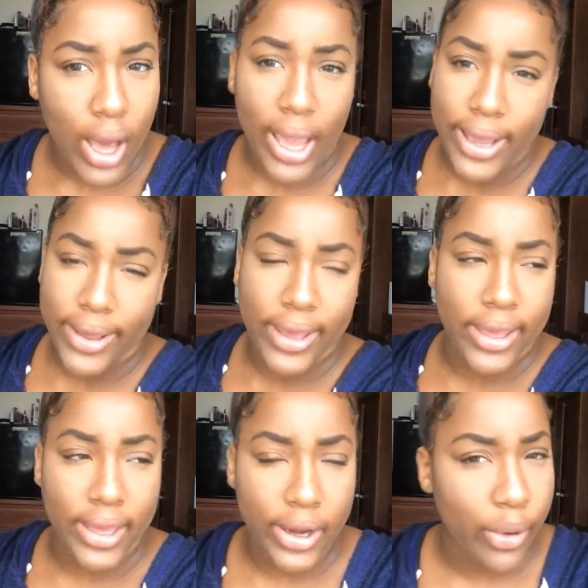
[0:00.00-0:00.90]
I
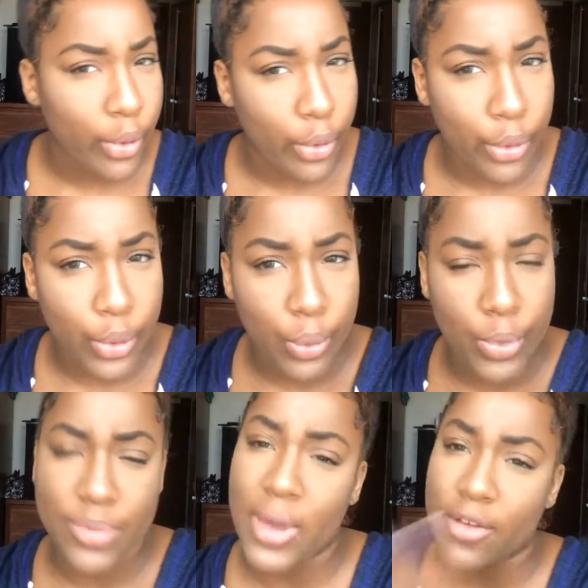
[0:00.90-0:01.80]
get home
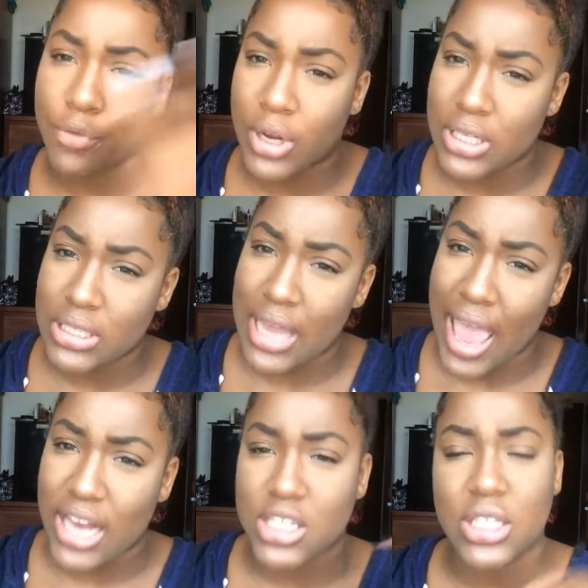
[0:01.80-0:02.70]
with my friend
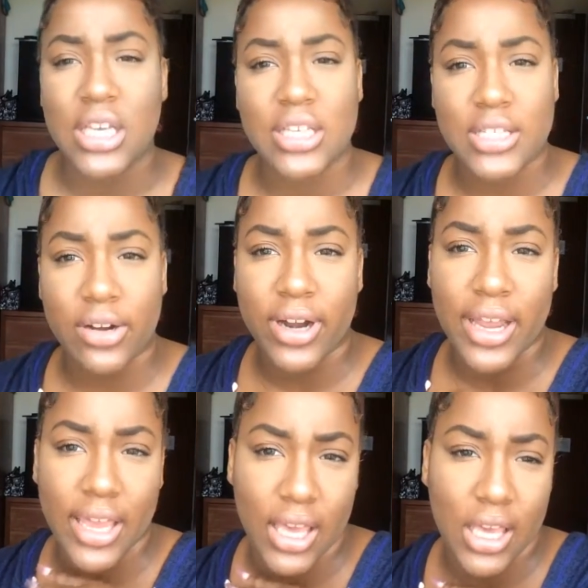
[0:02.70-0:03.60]
Ashley and Sarah
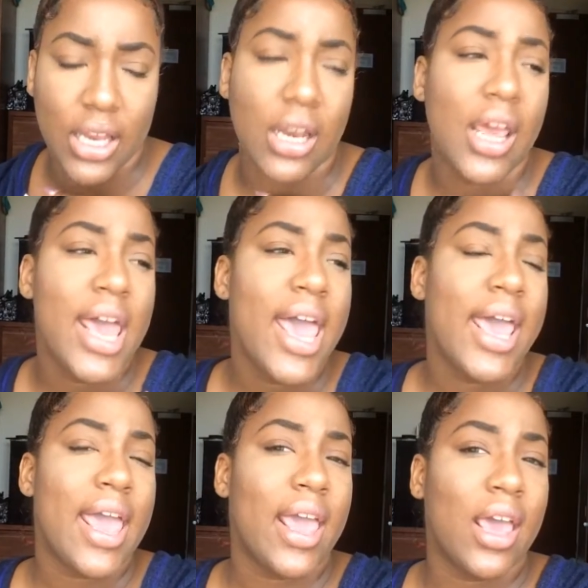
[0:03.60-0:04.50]
Ann,
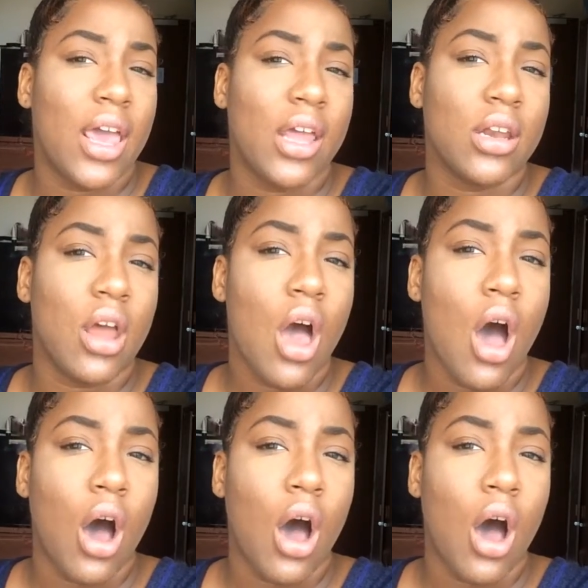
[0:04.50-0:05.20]
and